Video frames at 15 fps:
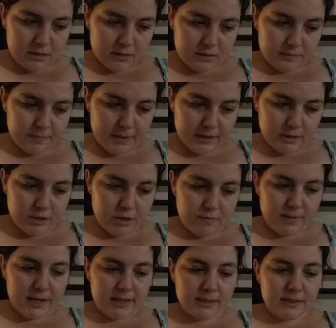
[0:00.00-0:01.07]
Spend 2
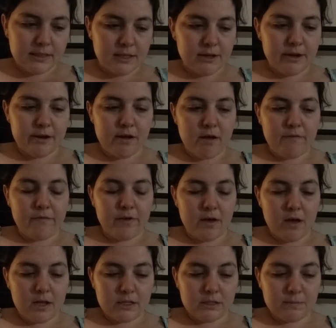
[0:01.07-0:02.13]
minutes clearing off a
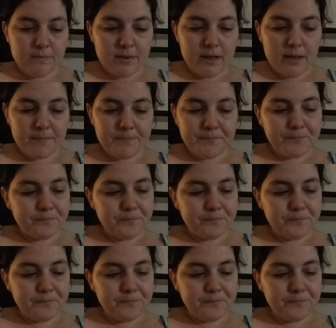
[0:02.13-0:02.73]
hotspot.